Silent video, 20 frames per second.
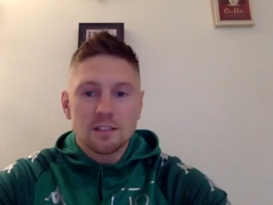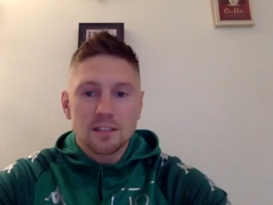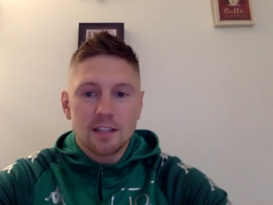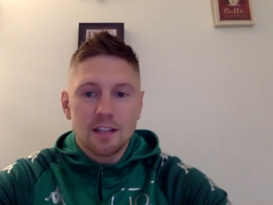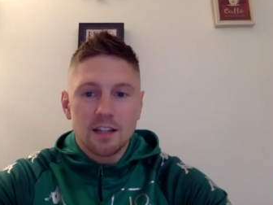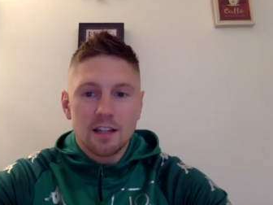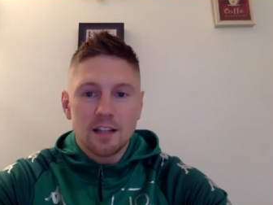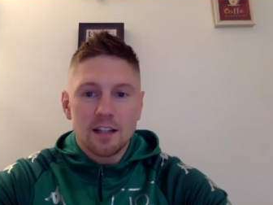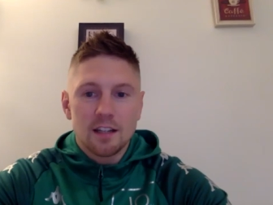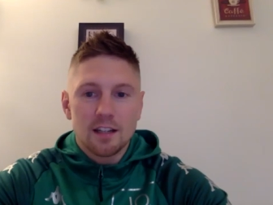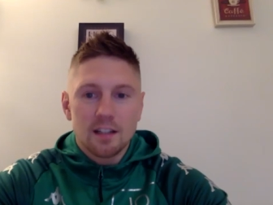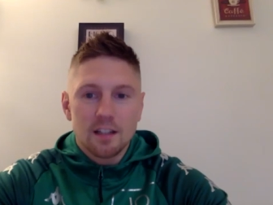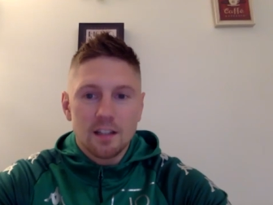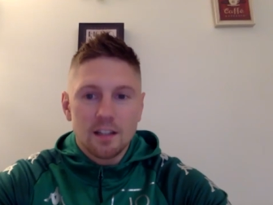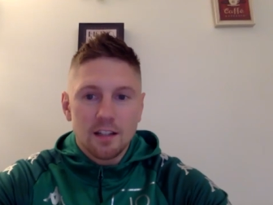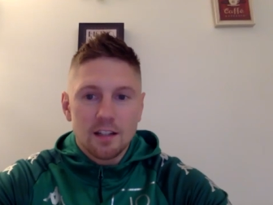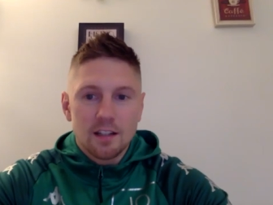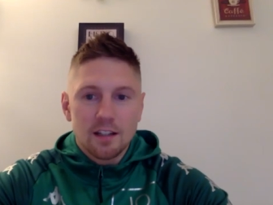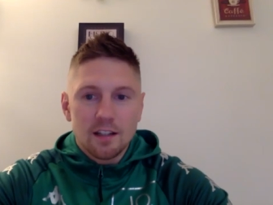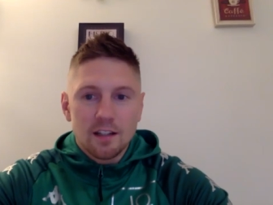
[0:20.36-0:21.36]
the
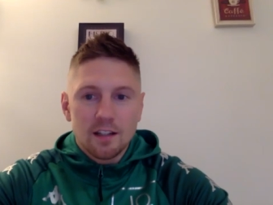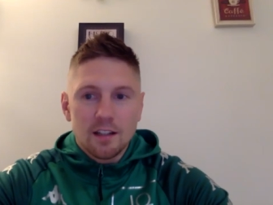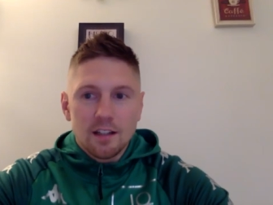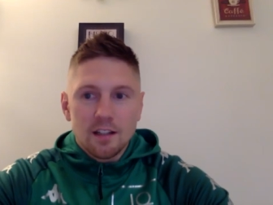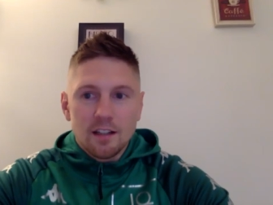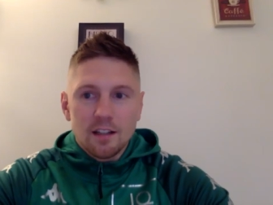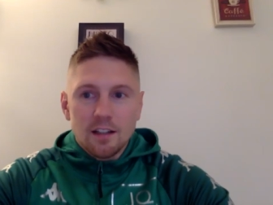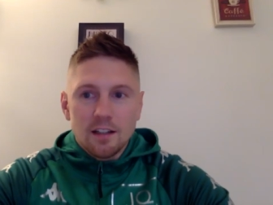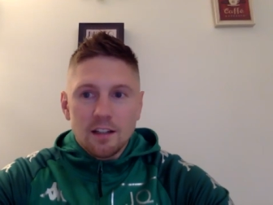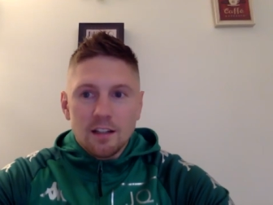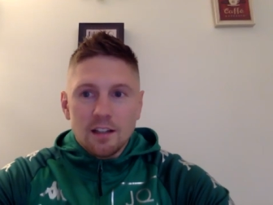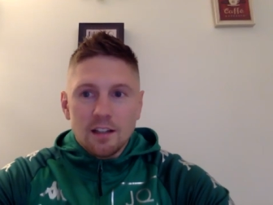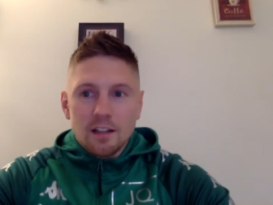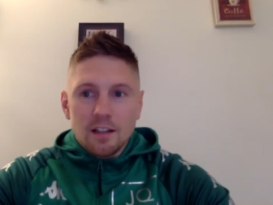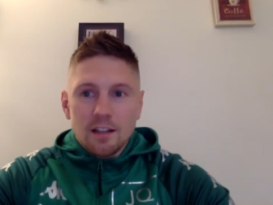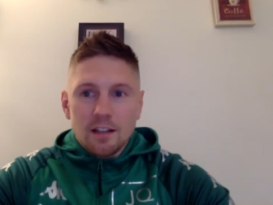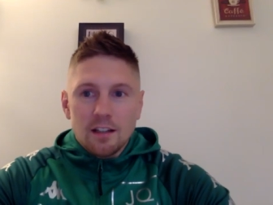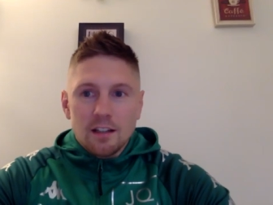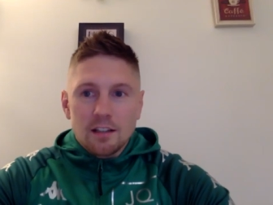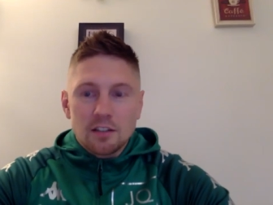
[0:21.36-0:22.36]

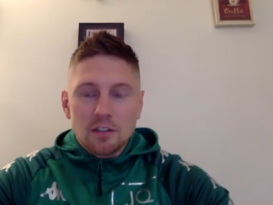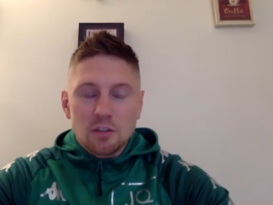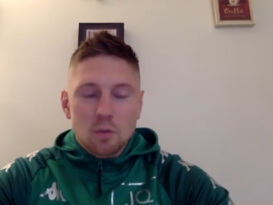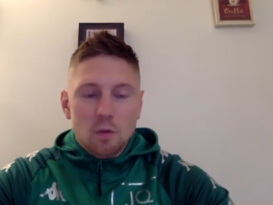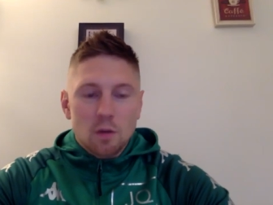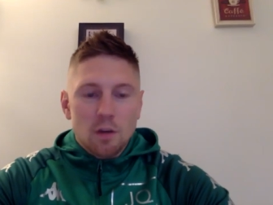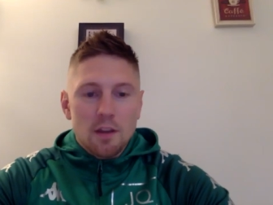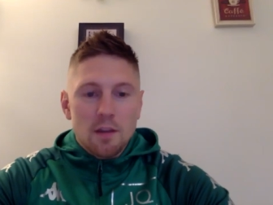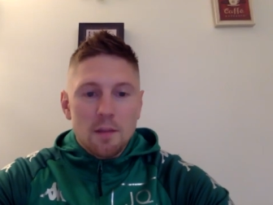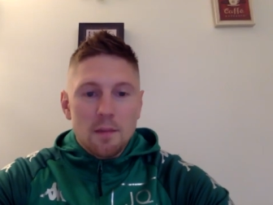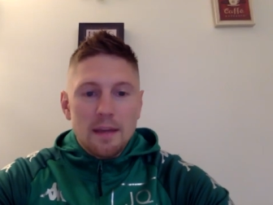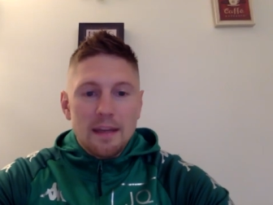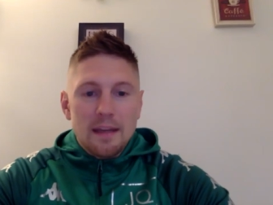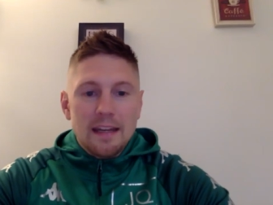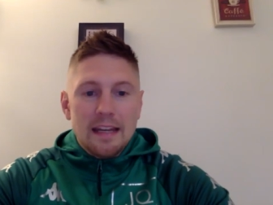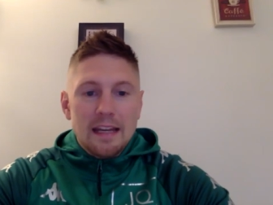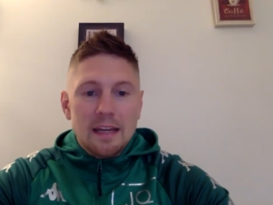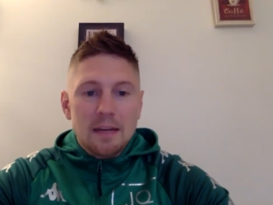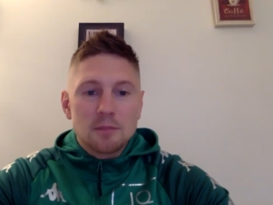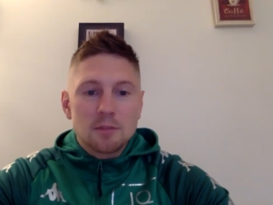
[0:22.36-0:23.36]
this is one of the main
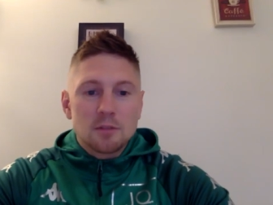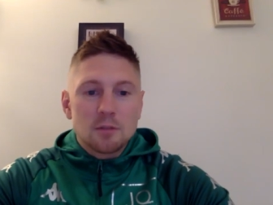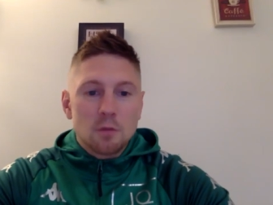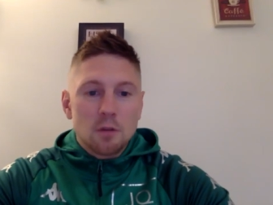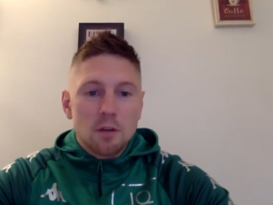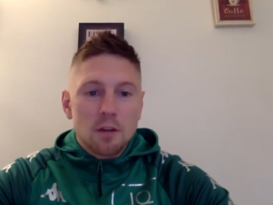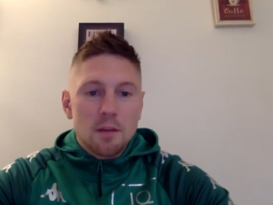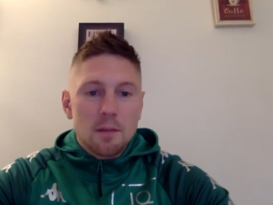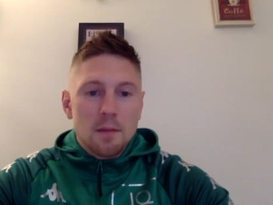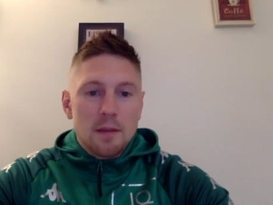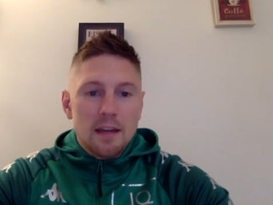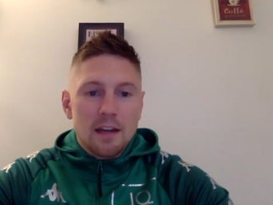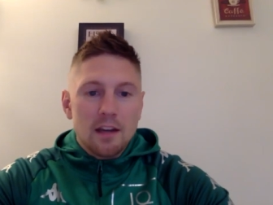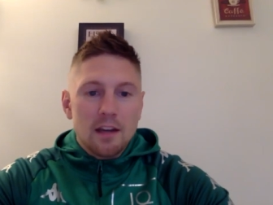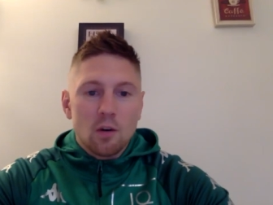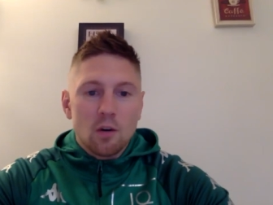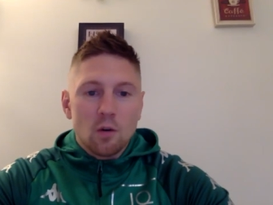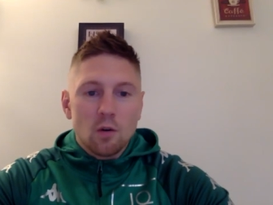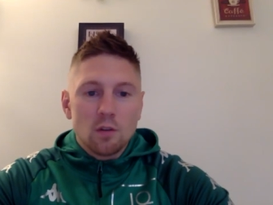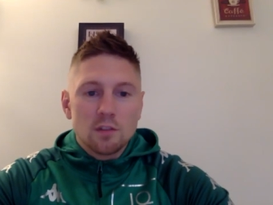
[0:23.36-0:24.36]
aims and one of the main
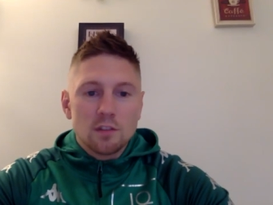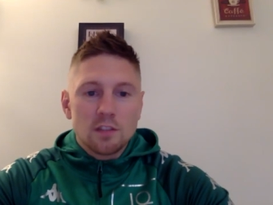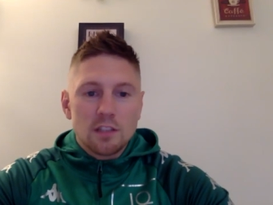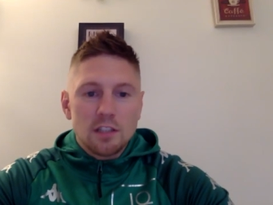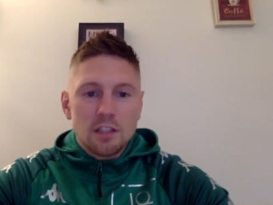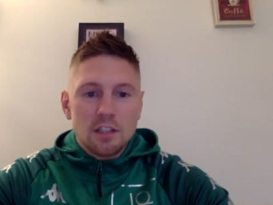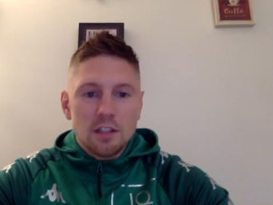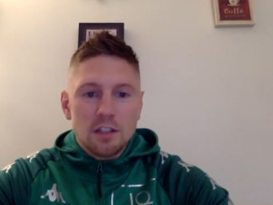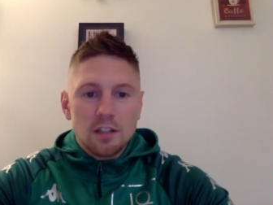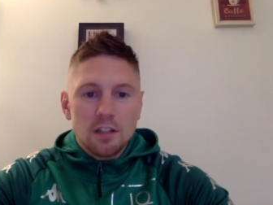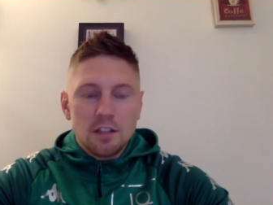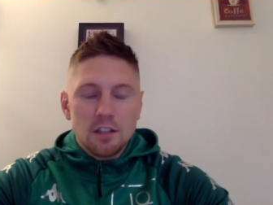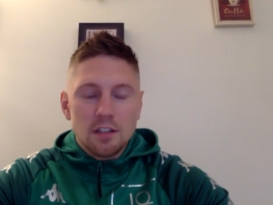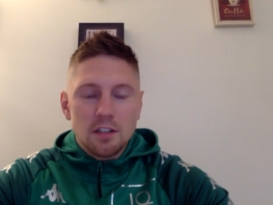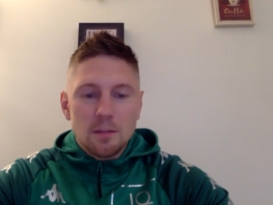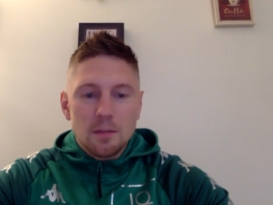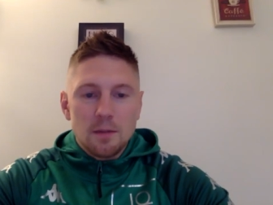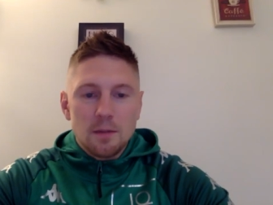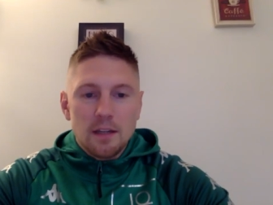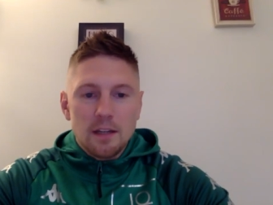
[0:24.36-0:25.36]
goals that you
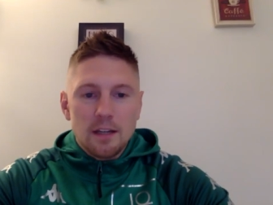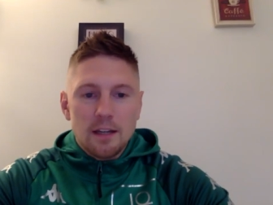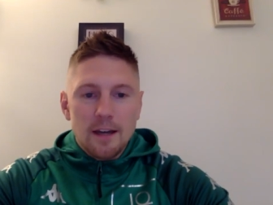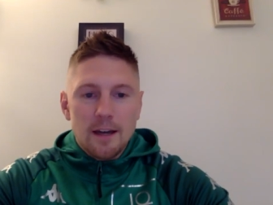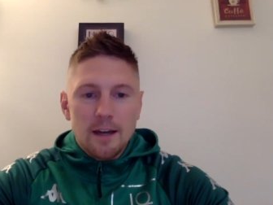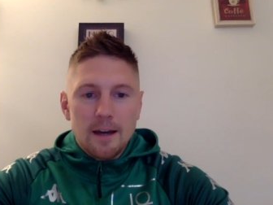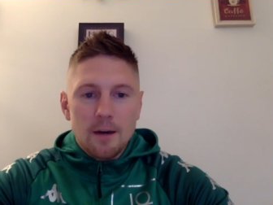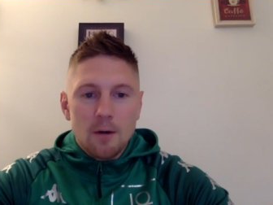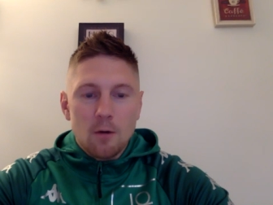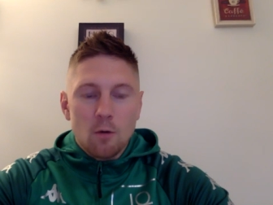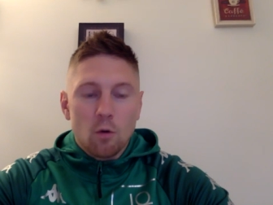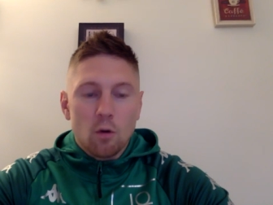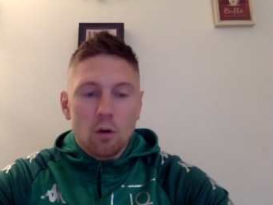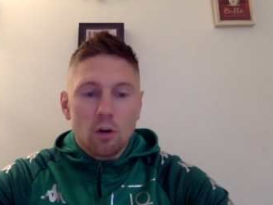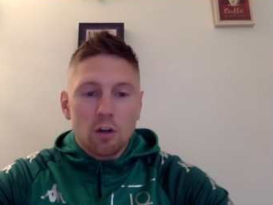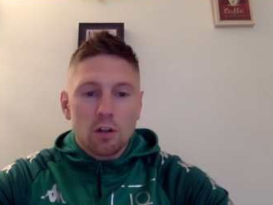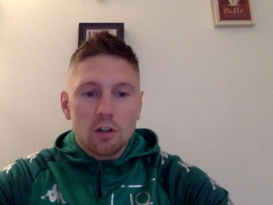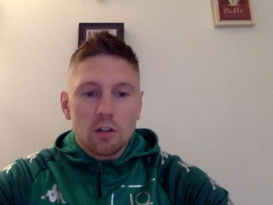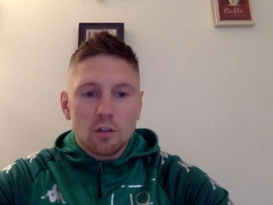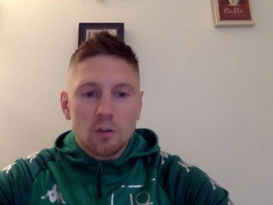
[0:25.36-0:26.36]
you be uh,
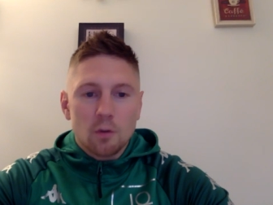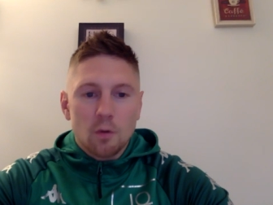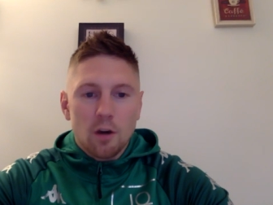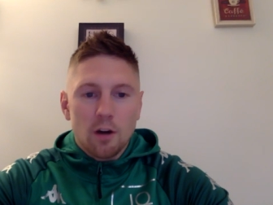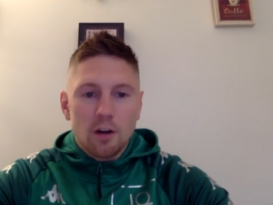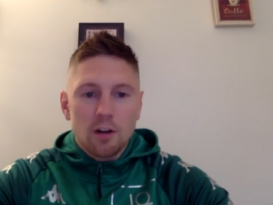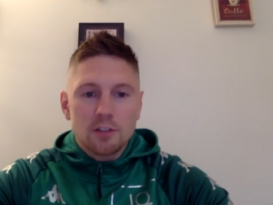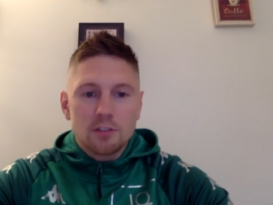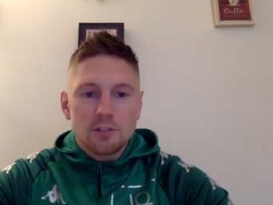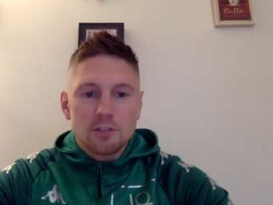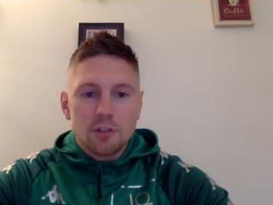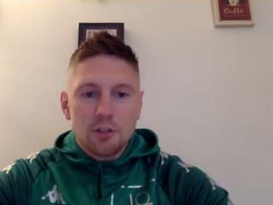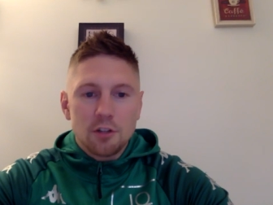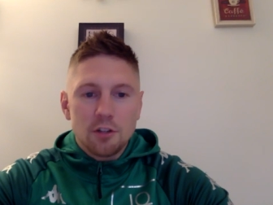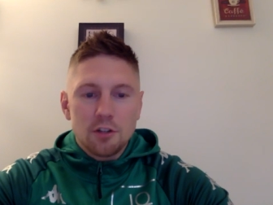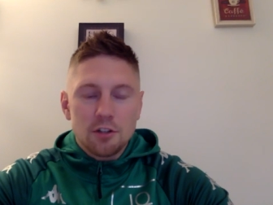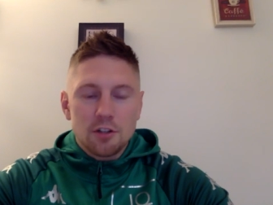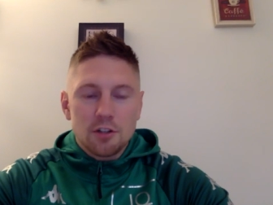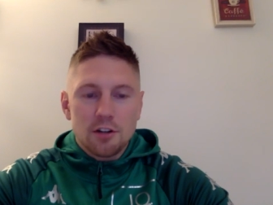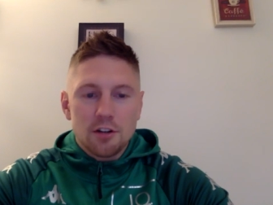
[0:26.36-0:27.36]
working towards throughout
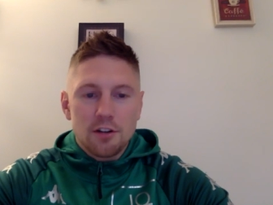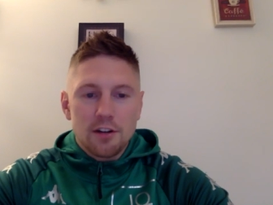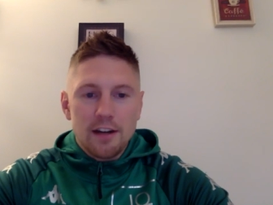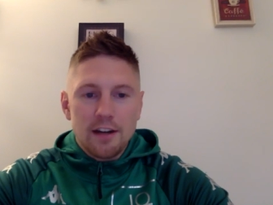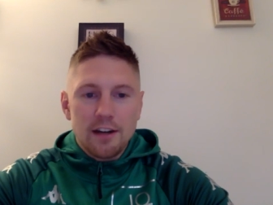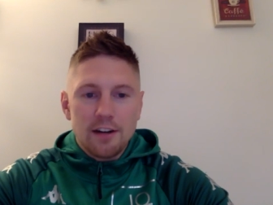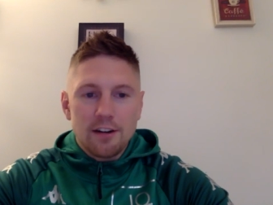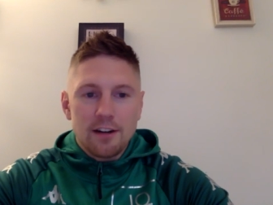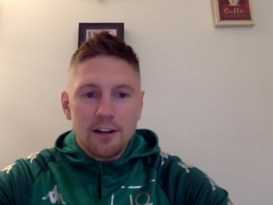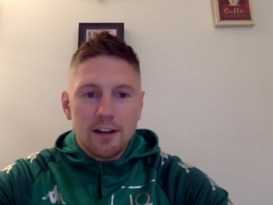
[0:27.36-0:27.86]
your career.